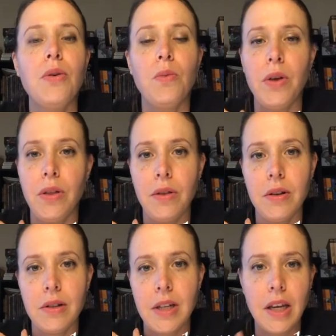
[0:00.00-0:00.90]
with
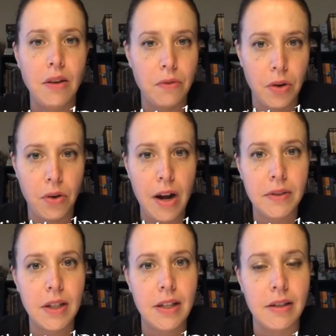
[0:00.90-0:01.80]
taking
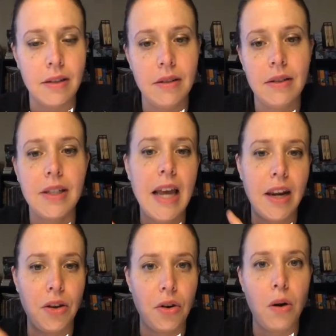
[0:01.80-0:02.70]
photographs and
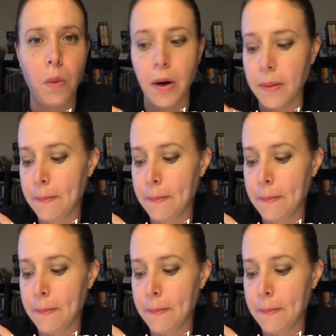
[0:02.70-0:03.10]
scanning your artwork.